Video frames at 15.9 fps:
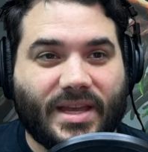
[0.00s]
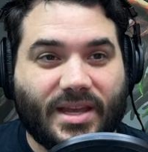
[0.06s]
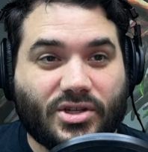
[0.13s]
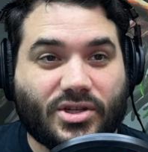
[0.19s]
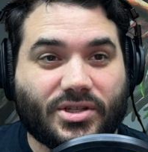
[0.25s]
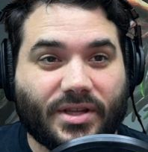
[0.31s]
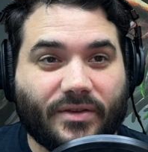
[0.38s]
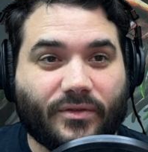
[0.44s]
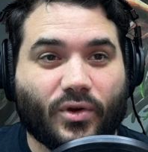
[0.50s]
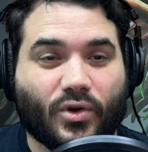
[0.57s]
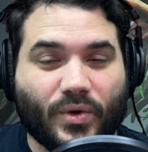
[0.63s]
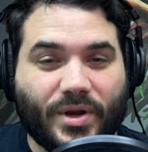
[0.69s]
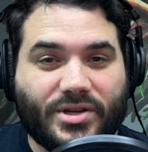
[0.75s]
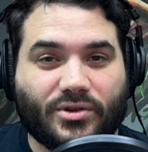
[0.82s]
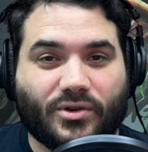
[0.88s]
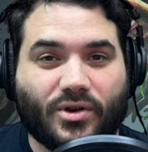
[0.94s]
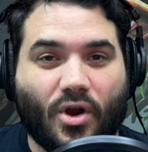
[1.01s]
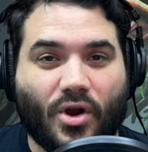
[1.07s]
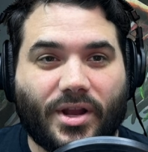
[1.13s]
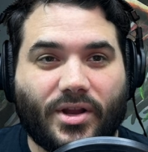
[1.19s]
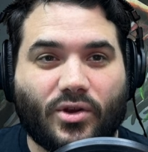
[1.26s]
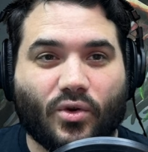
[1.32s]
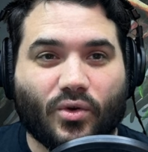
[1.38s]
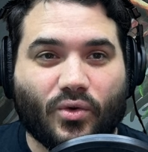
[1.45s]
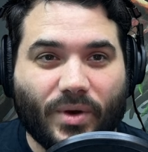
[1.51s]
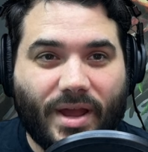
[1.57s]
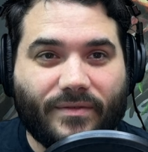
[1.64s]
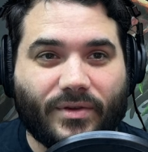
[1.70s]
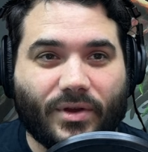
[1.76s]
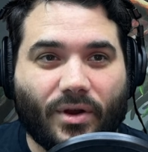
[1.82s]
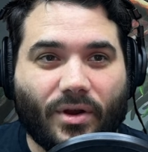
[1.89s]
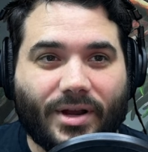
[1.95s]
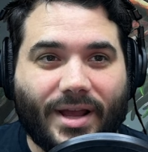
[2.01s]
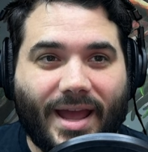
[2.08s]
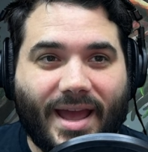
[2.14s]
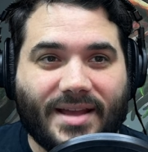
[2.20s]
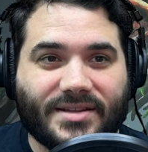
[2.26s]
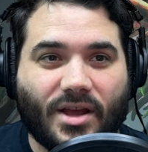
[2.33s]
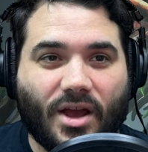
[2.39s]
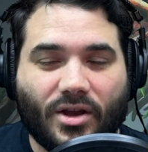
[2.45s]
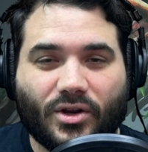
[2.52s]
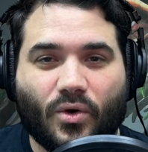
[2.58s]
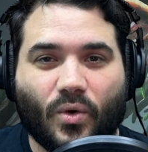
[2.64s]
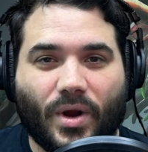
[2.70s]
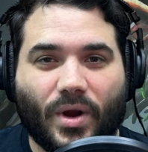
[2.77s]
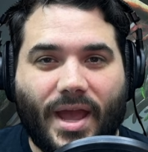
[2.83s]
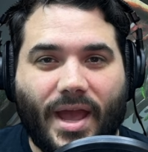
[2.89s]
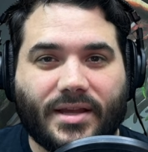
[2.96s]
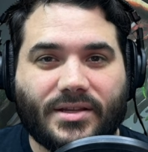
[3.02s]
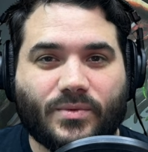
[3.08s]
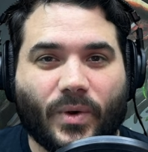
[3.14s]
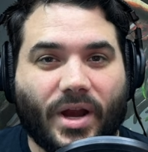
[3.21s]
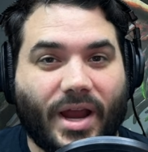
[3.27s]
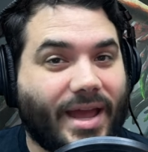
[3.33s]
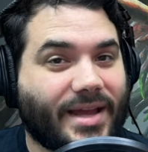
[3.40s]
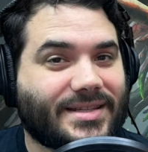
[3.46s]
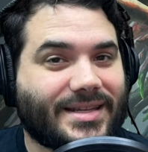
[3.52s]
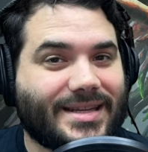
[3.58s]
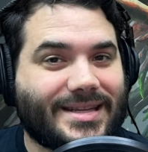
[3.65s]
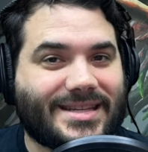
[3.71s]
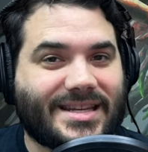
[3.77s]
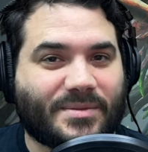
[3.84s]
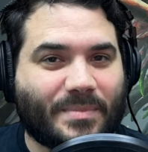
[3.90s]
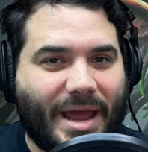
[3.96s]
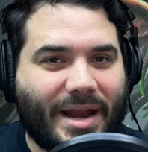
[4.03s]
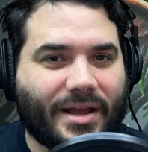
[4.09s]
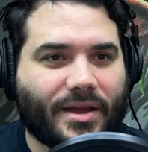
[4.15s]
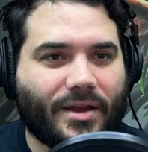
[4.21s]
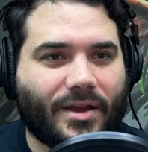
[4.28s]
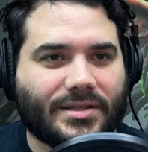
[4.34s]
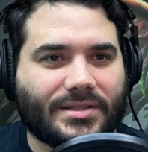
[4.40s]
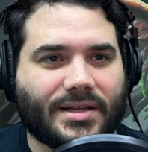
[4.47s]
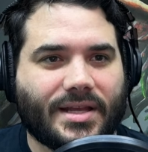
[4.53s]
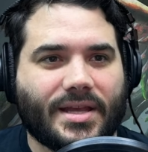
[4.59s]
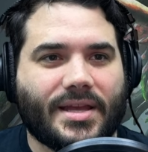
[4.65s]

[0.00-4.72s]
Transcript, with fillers: Each sliver creature card in your graveyard has Encore X, where X is its mana cost.